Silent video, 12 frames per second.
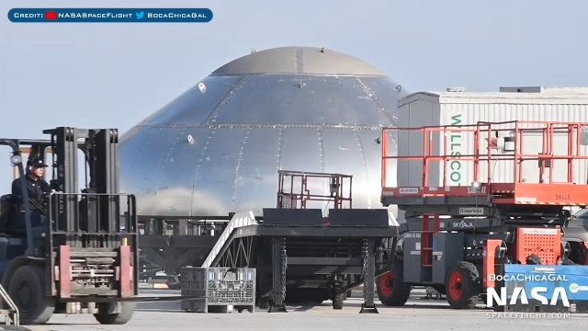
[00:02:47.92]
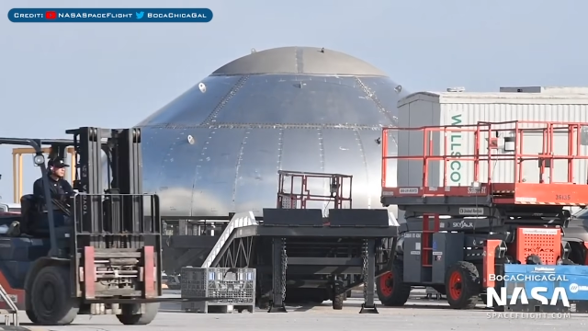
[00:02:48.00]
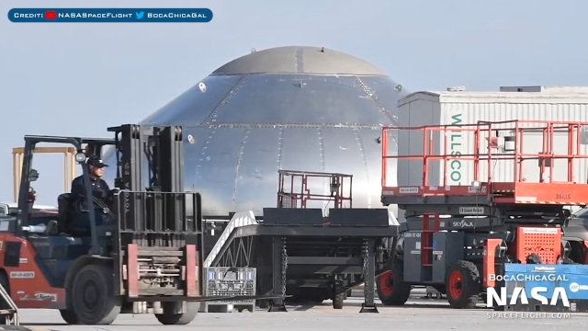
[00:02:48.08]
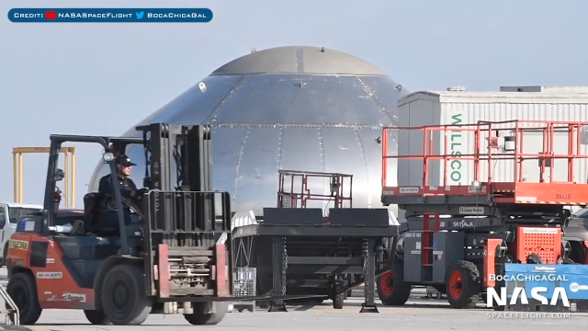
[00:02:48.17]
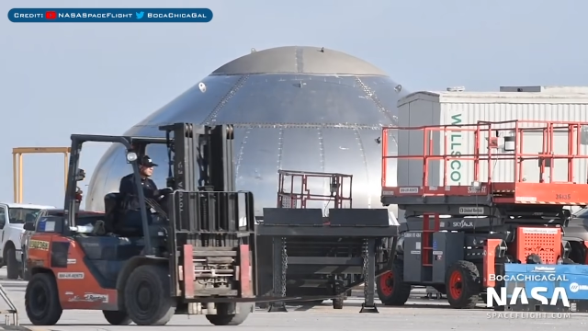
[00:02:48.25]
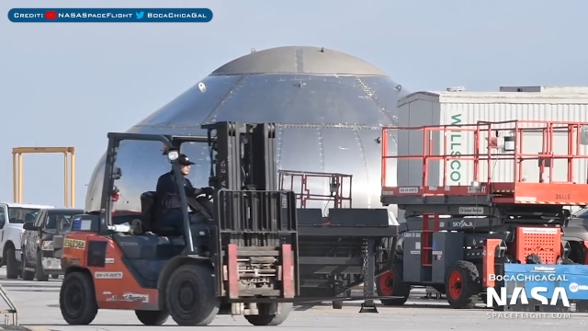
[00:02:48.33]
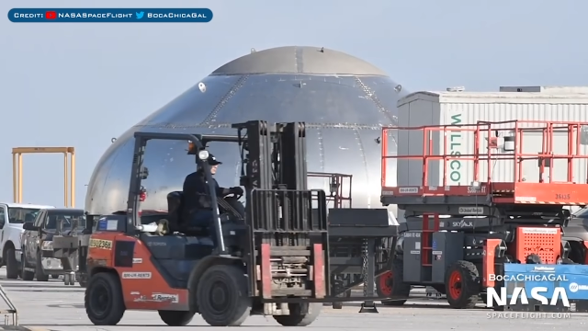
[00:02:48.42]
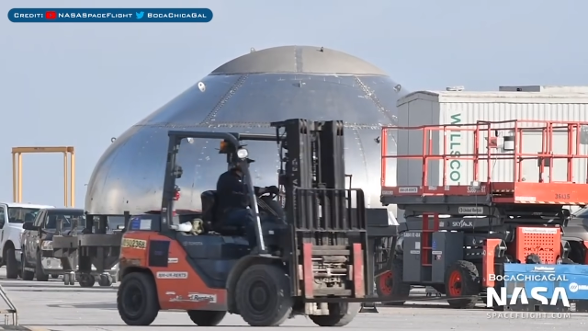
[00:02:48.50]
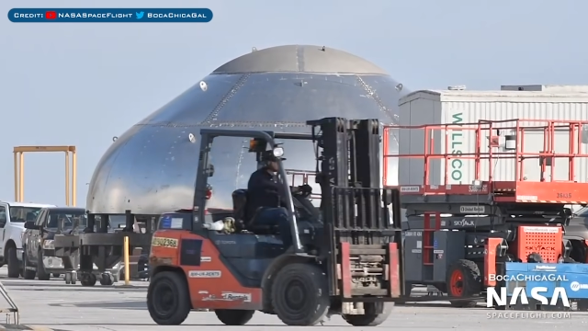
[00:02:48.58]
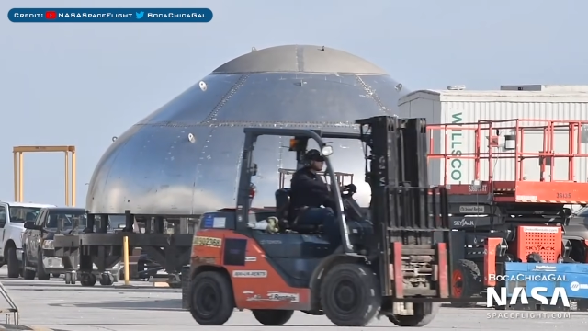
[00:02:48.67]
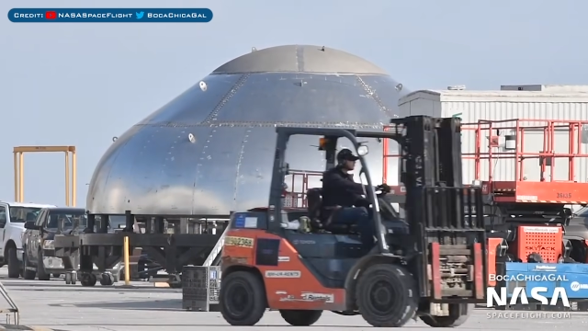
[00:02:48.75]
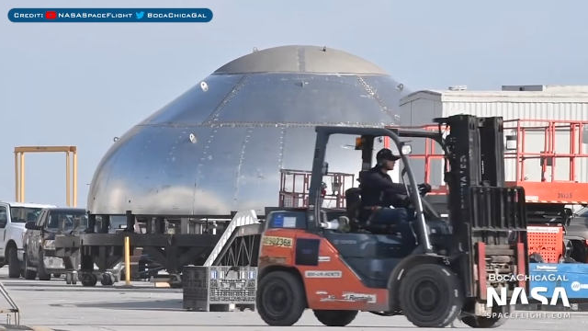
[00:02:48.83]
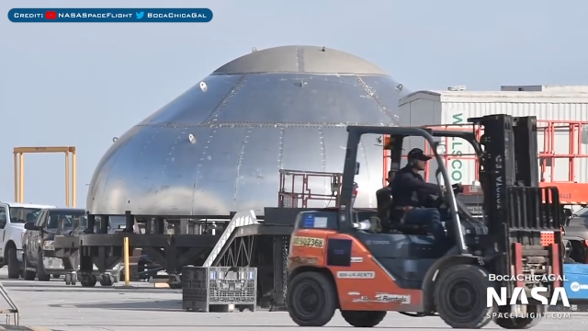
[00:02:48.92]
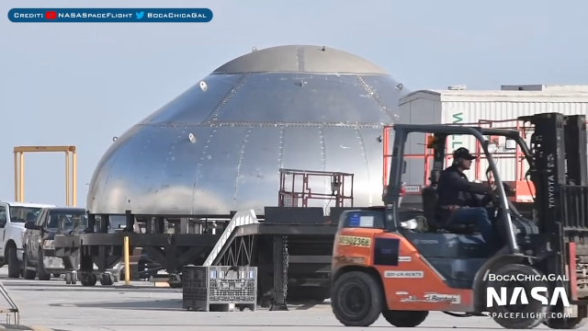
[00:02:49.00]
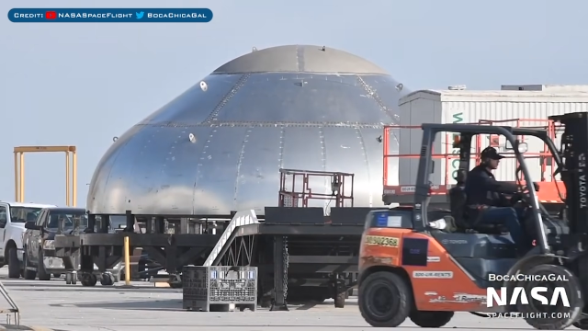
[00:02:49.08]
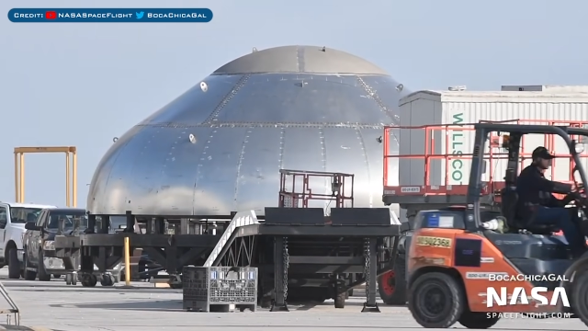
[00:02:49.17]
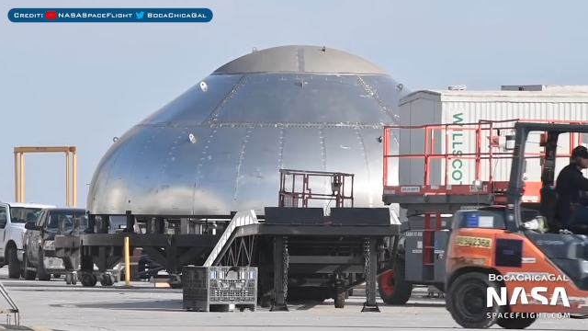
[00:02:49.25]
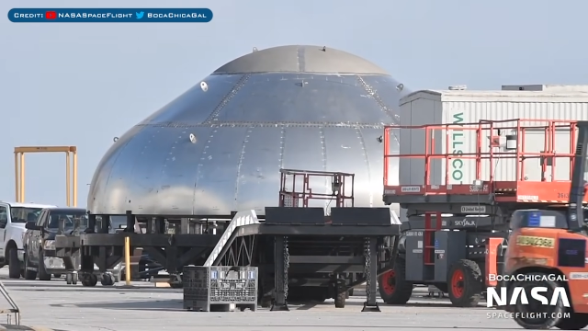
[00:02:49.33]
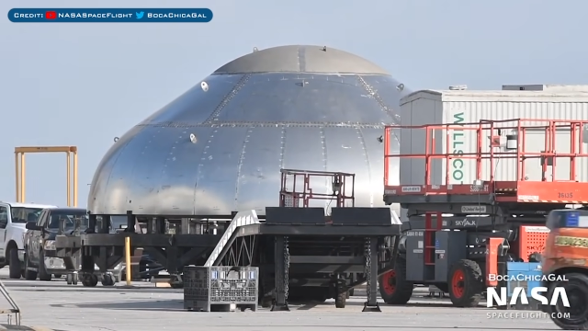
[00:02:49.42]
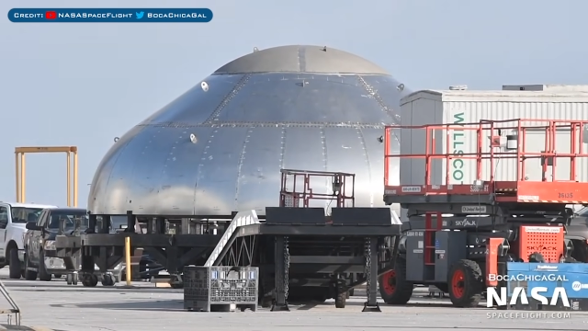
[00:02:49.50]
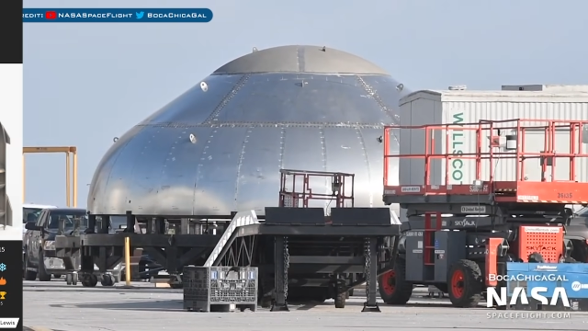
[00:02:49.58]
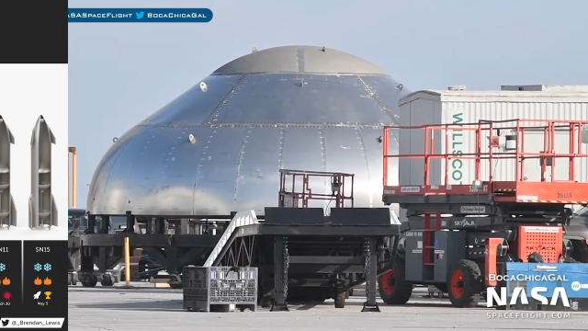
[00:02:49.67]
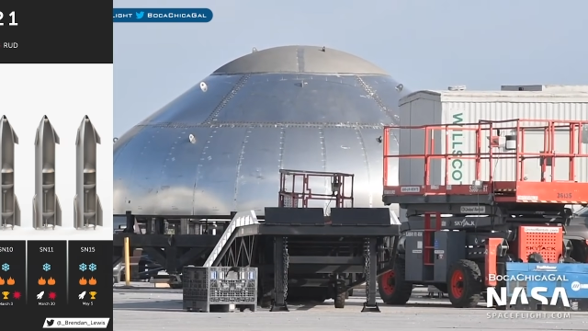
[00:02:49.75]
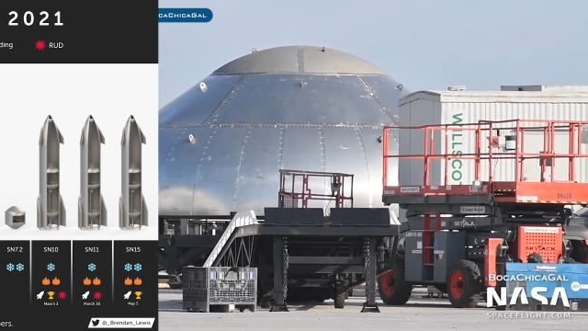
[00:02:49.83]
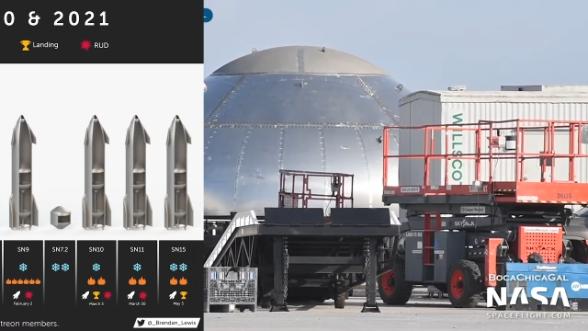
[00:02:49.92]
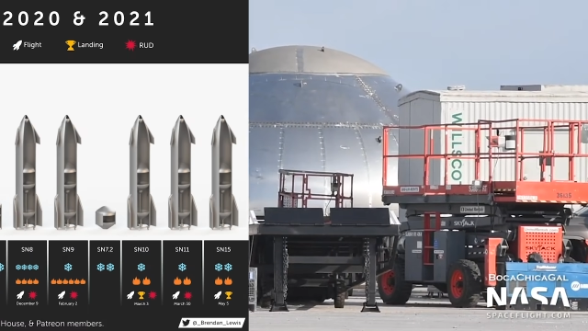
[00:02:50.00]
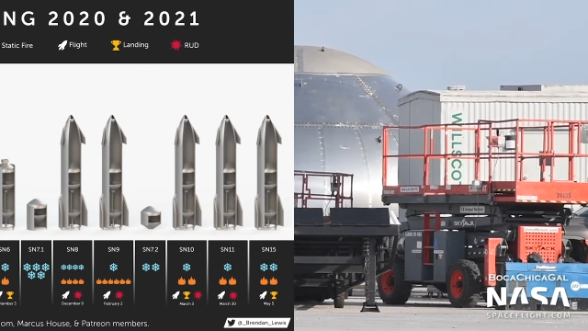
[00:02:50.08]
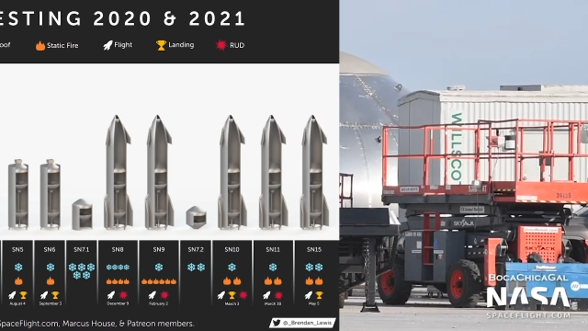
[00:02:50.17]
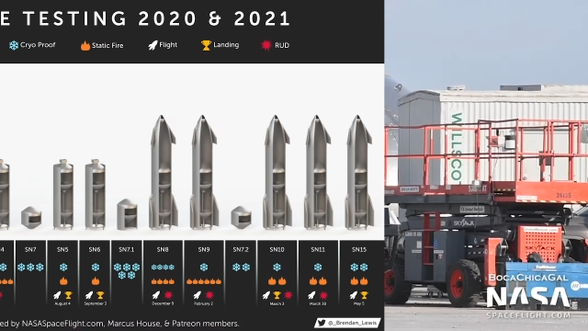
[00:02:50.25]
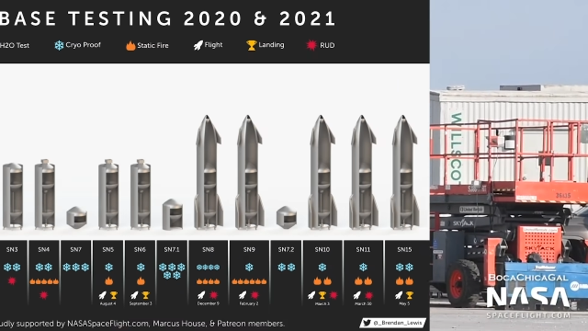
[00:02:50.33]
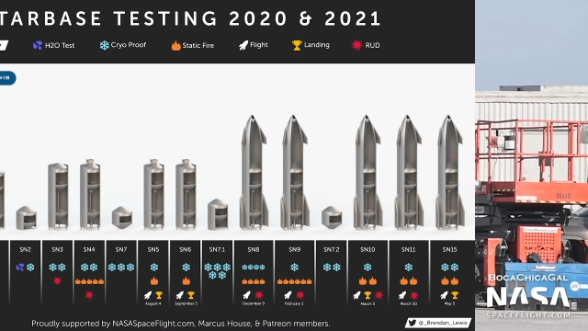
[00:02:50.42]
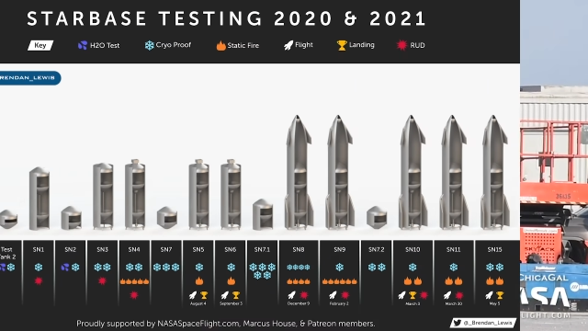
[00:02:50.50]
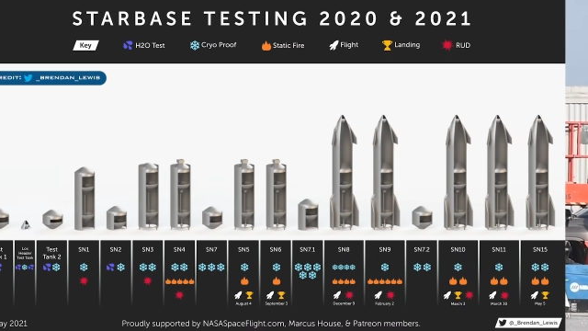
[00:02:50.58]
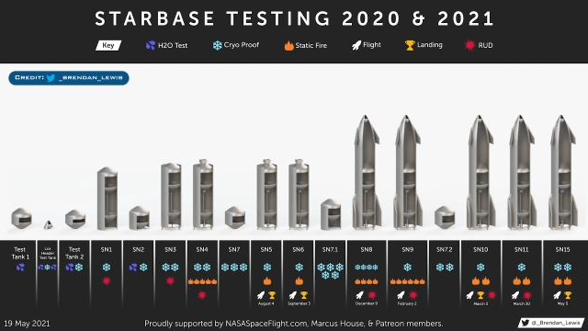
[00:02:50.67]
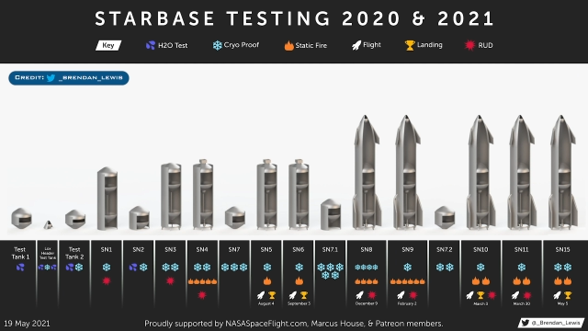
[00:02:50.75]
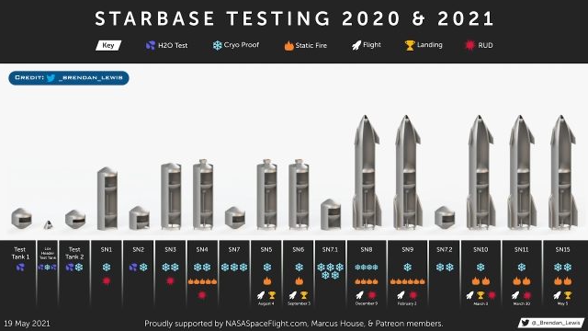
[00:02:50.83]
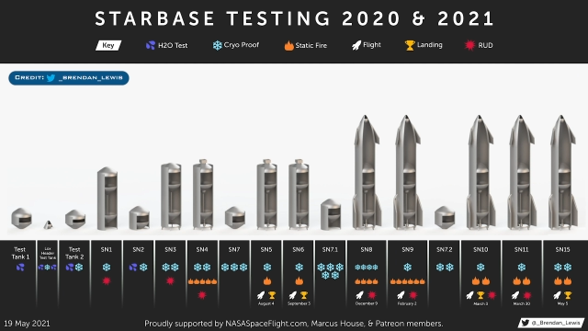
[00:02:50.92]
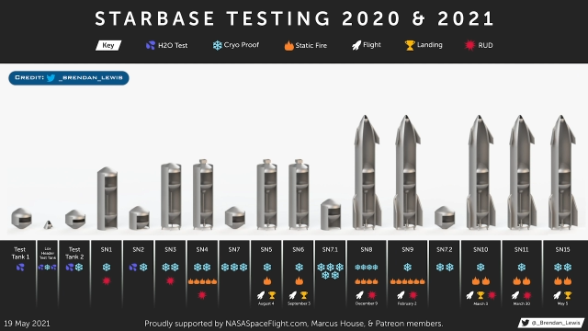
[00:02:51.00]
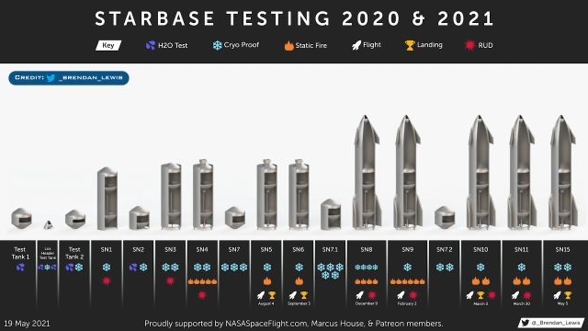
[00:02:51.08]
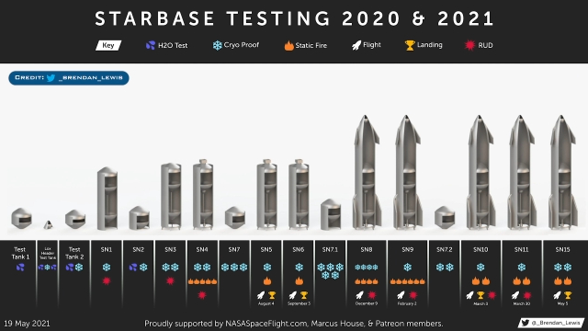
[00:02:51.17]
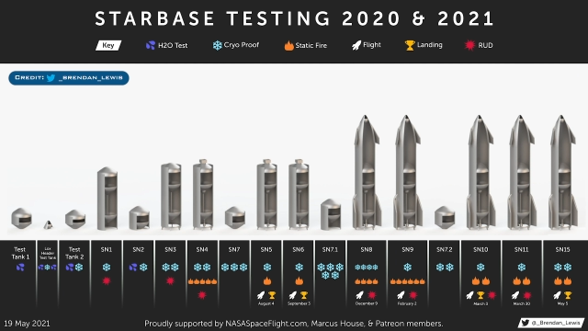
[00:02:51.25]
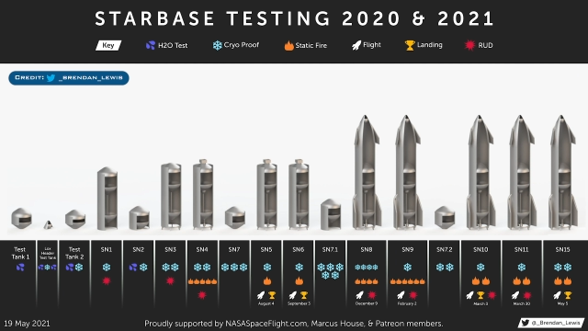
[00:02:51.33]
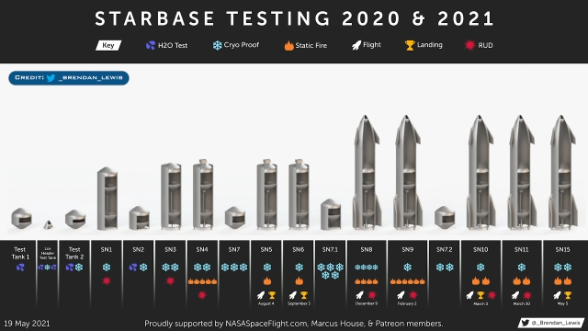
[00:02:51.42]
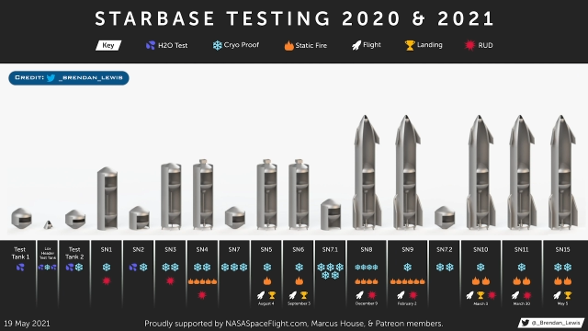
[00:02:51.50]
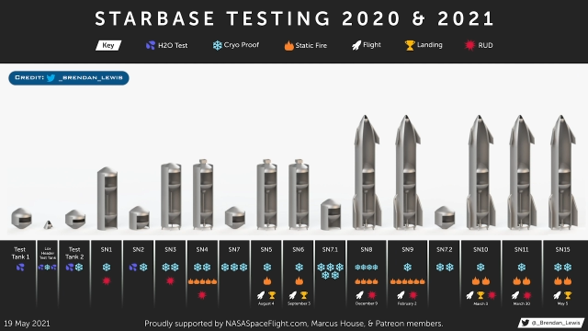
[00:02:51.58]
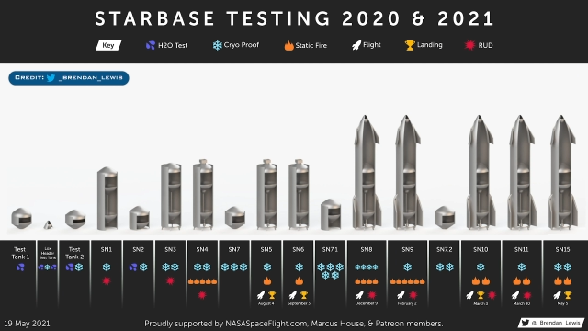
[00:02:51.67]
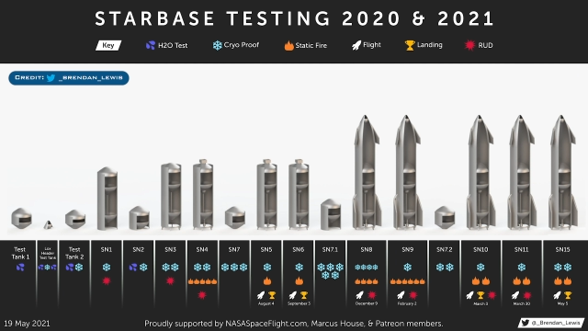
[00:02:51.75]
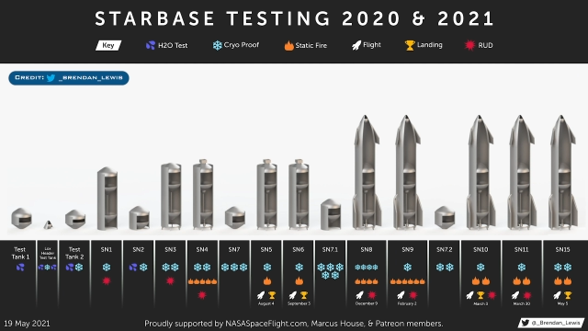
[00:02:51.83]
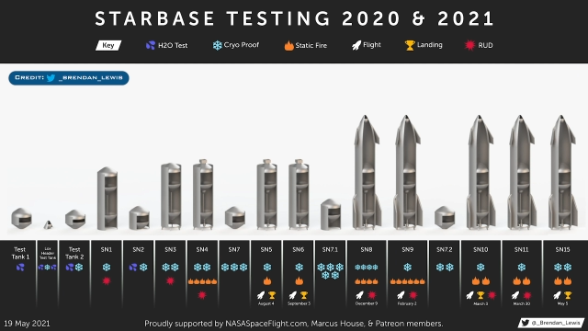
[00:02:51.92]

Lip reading: [unreadable: no face in view]